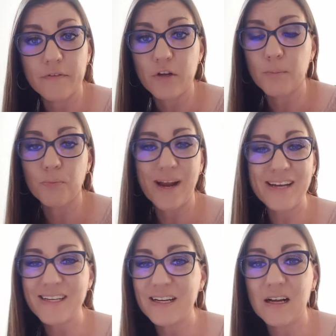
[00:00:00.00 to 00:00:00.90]
If your
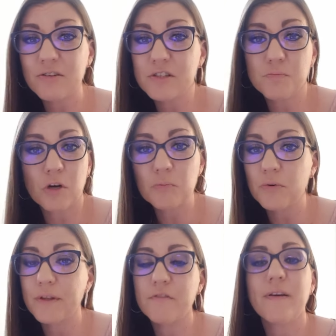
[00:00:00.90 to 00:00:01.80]
branding color is
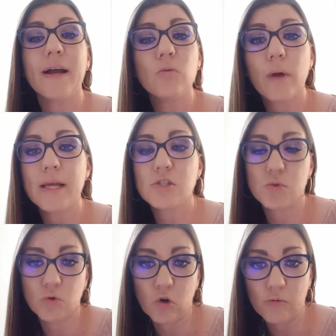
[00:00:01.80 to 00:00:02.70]
purple, then find ways
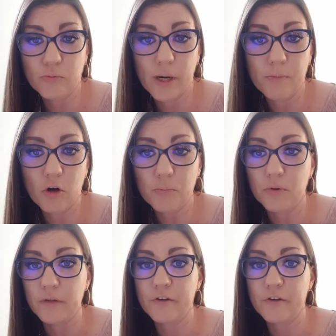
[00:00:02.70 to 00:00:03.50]
to incorporate purple.